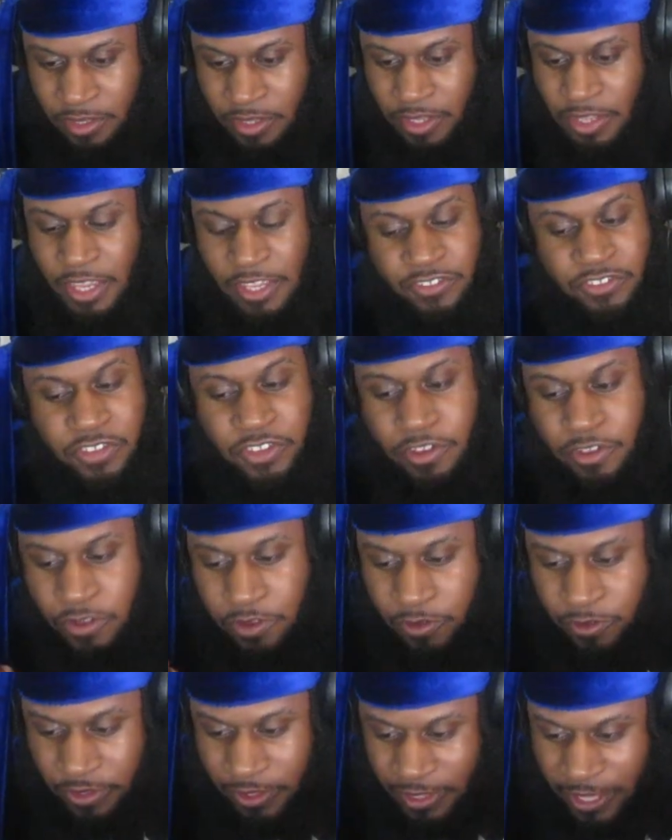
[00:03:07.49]

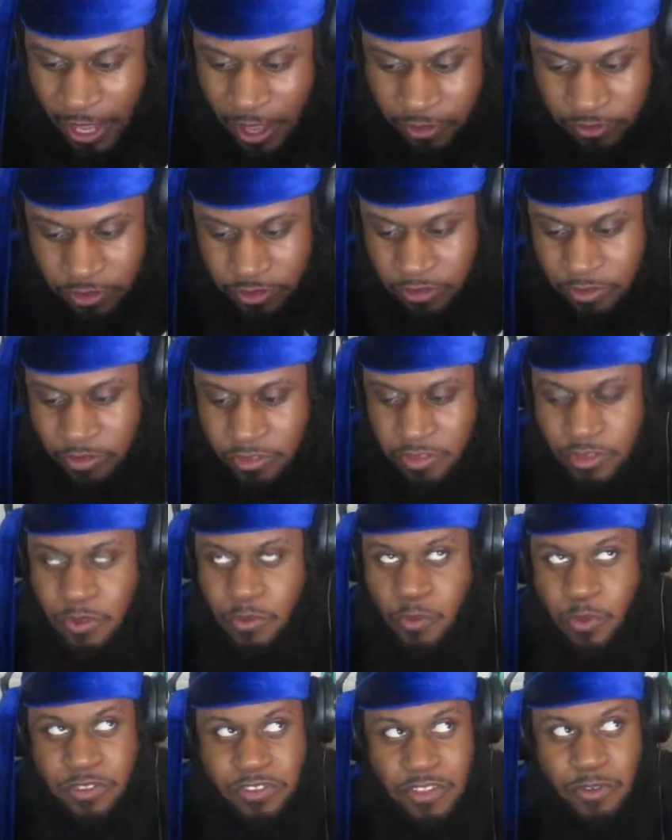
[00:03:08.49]
Until the thousand,
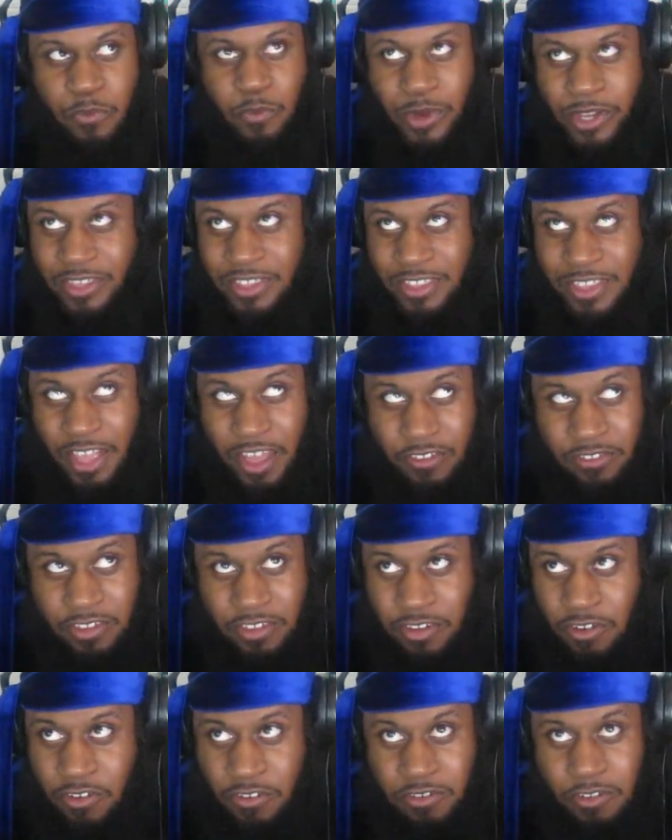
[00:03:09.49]
was it? Wait, the thousand
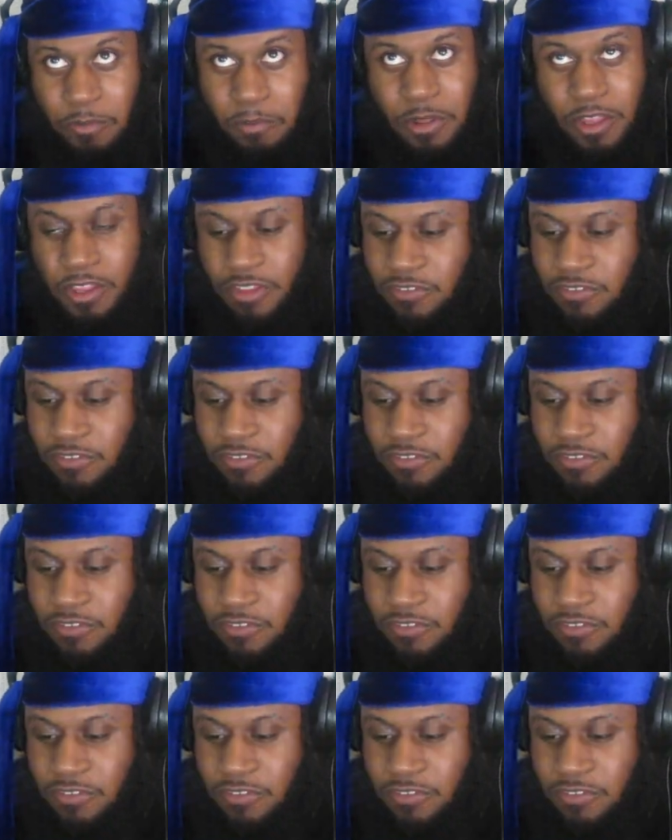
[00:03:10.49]
years of blood.